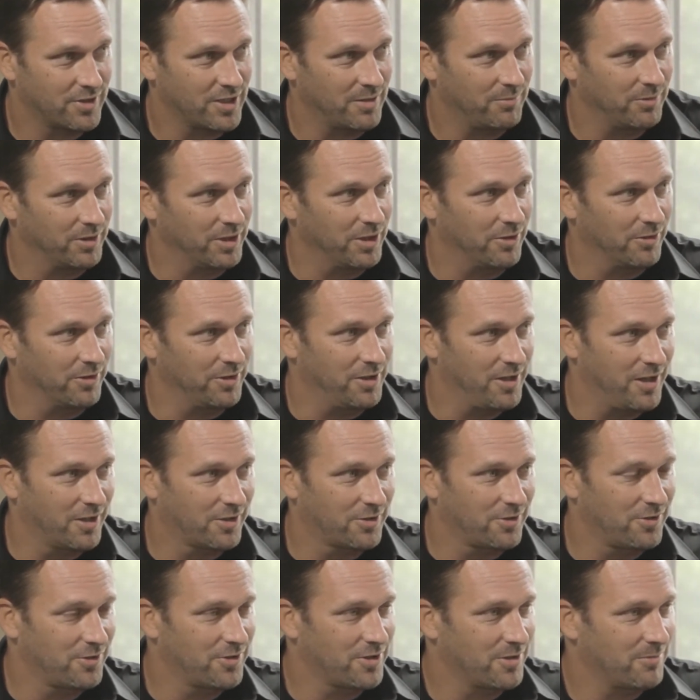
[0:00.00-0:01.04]
some would go to
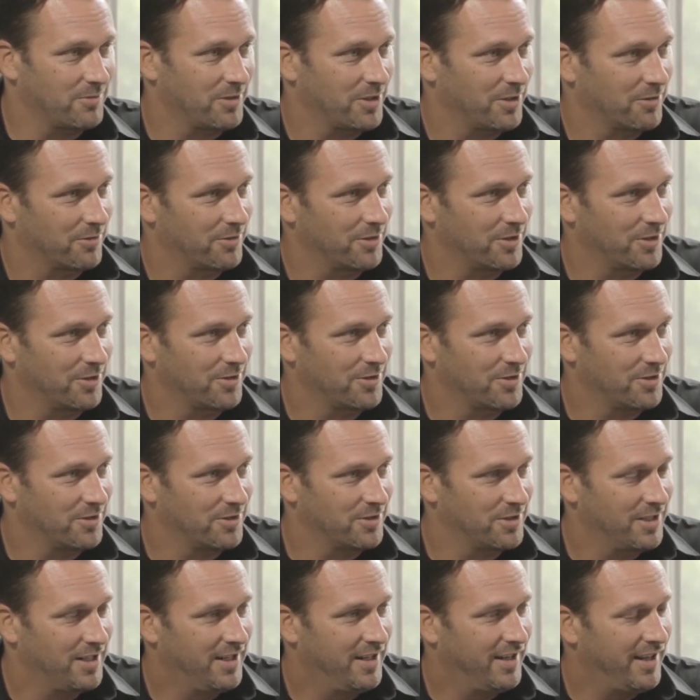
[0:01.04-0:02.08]
doctors, some would go to
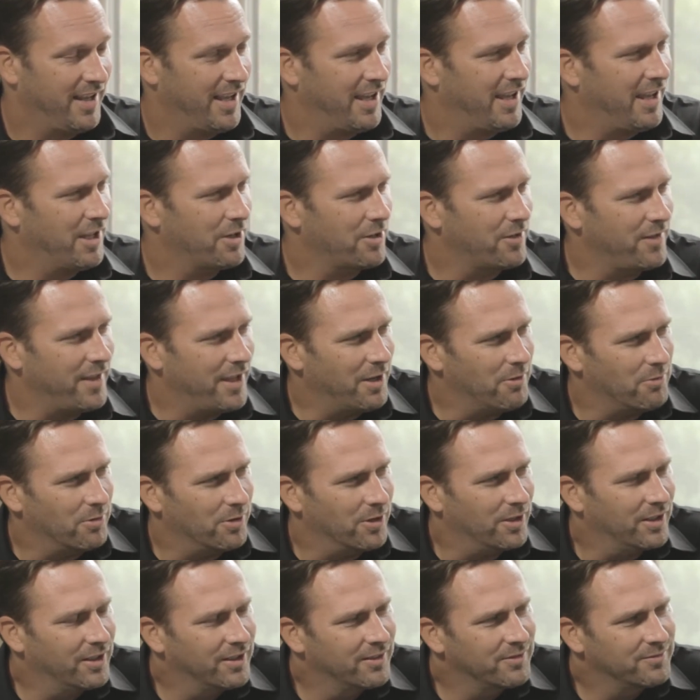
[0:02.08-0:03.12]
nurses. How did that
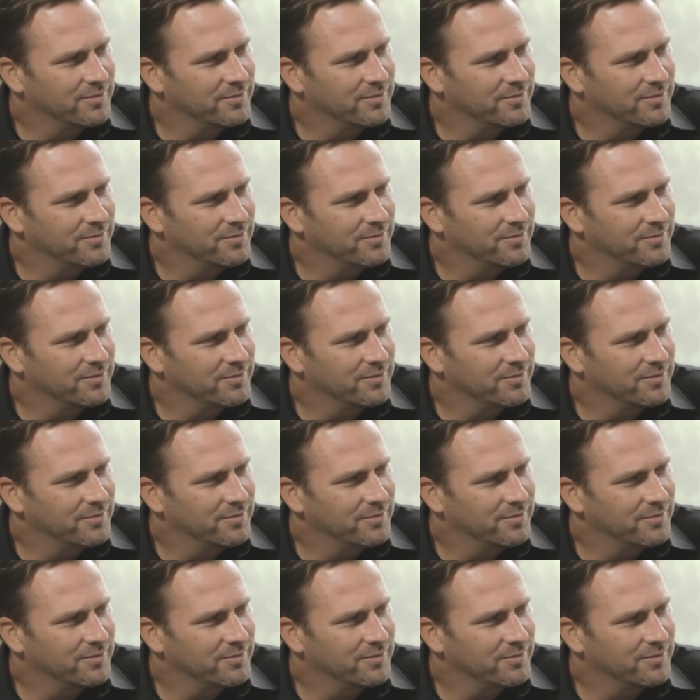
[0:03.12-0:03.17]
work?